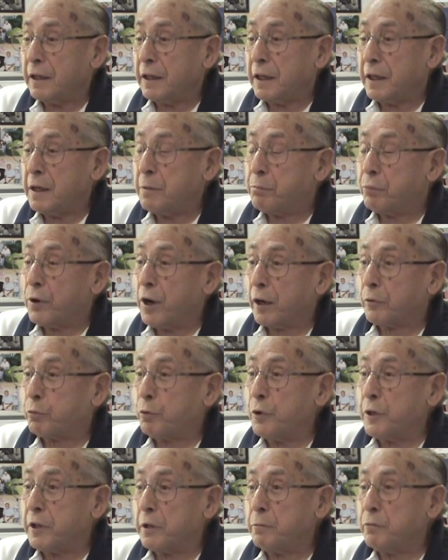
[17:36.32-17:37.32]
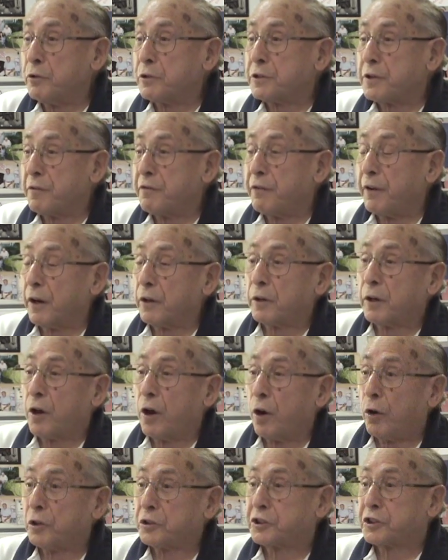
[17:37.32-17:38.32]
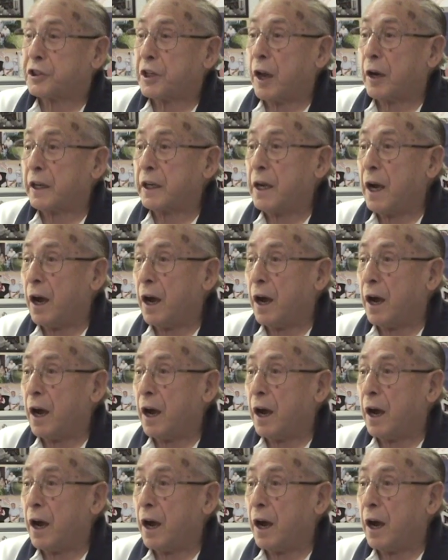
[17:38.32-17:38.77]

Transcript: he brought with him was a fellow called Solly